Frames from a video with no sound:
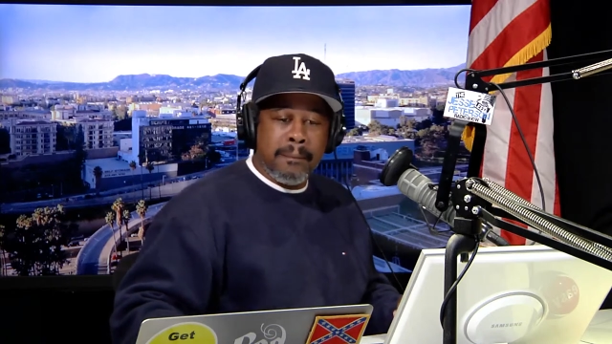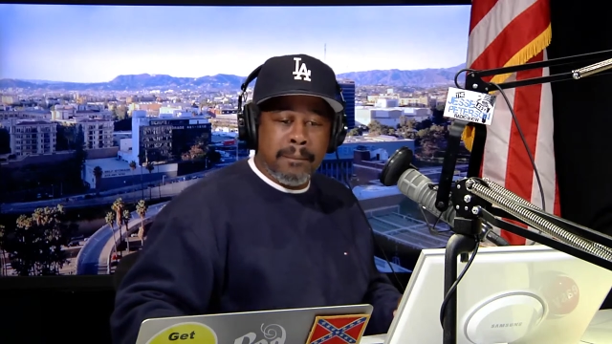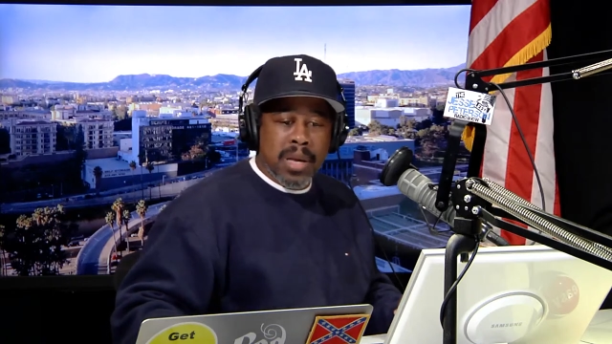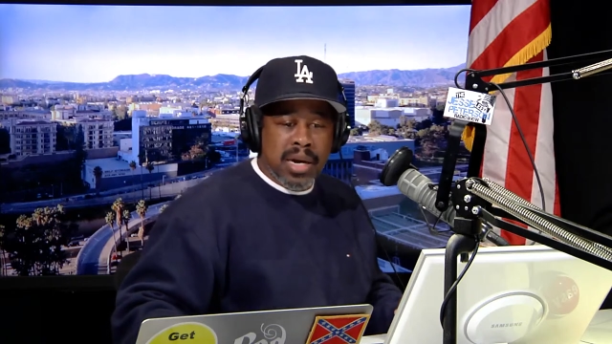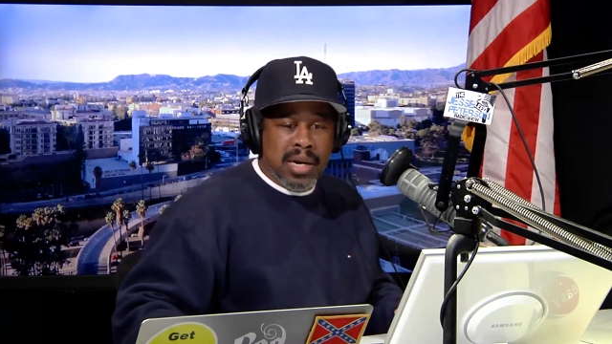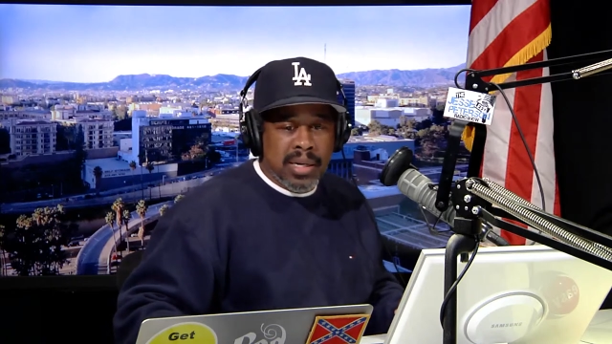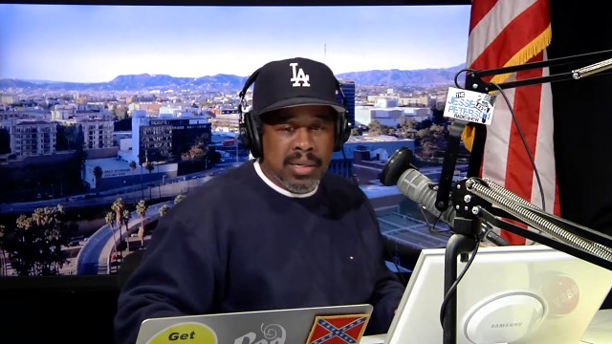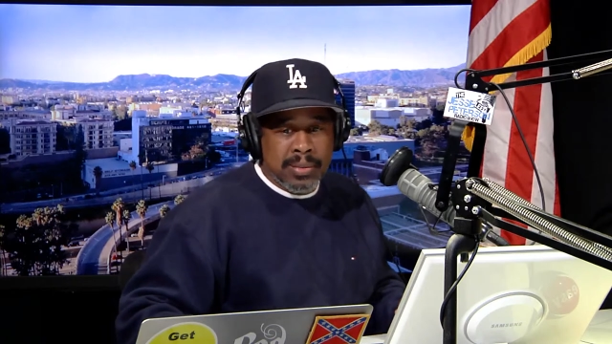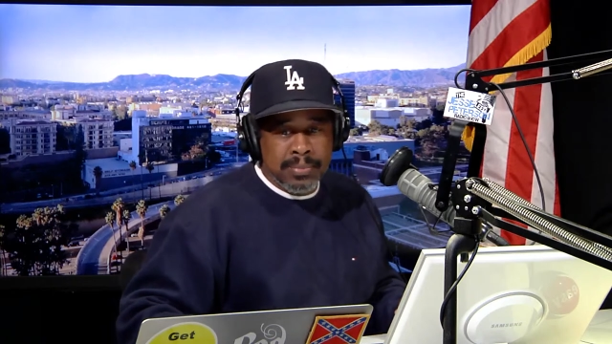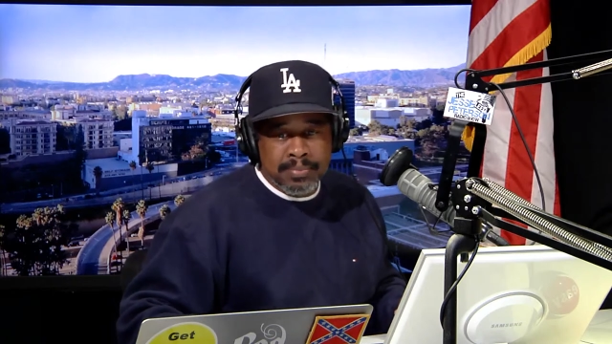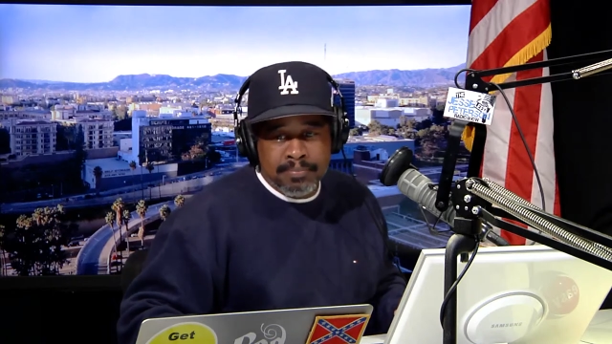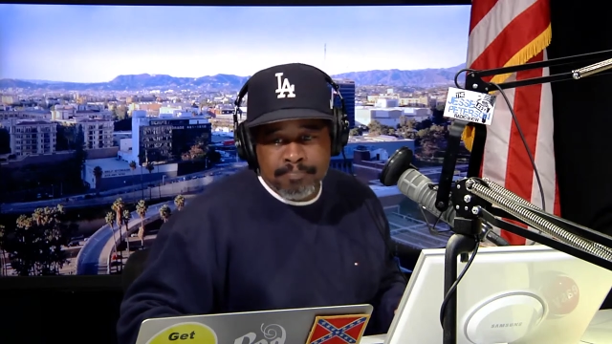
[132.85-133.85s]

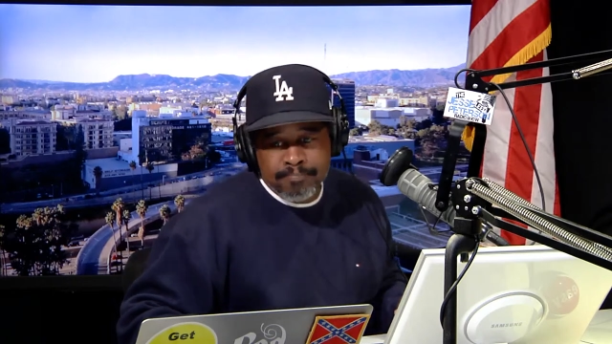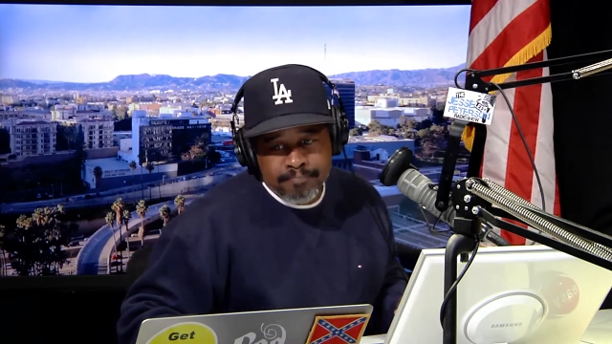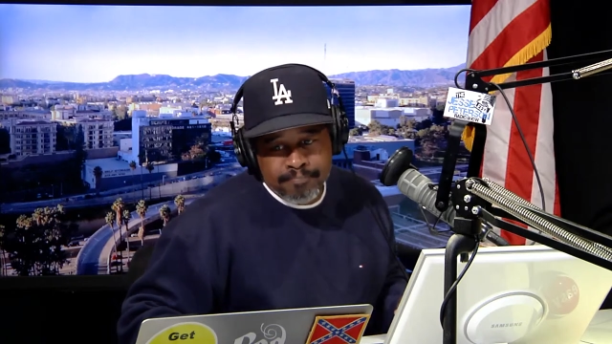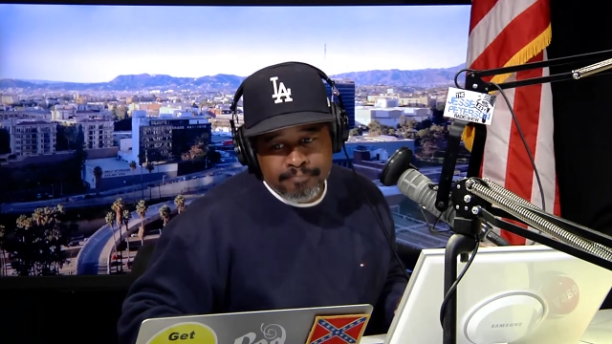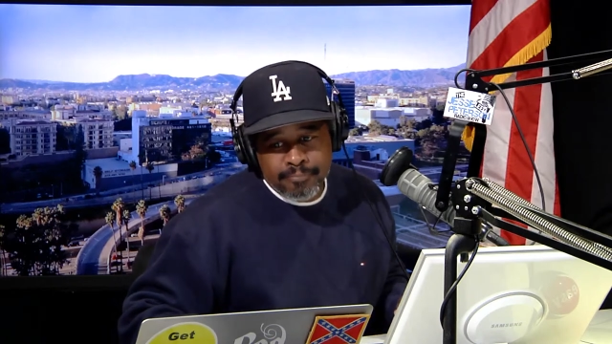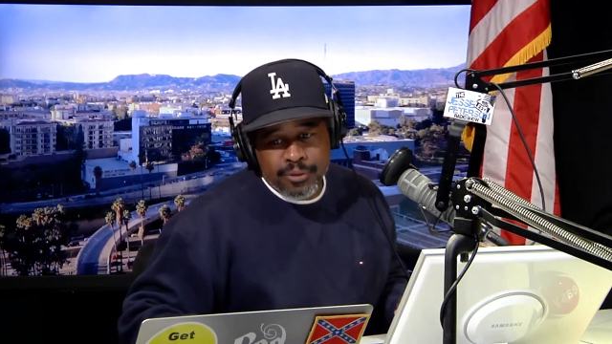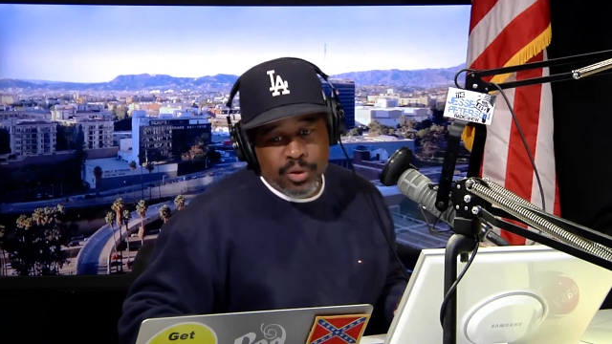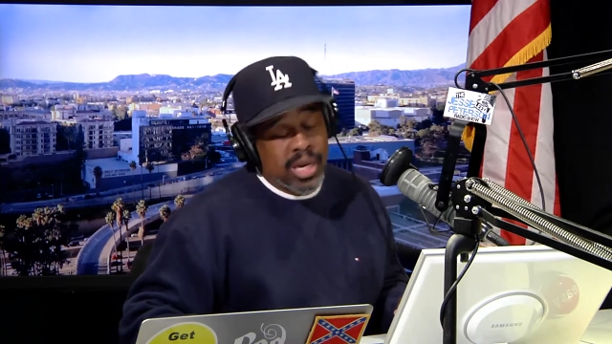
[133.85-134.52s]
for the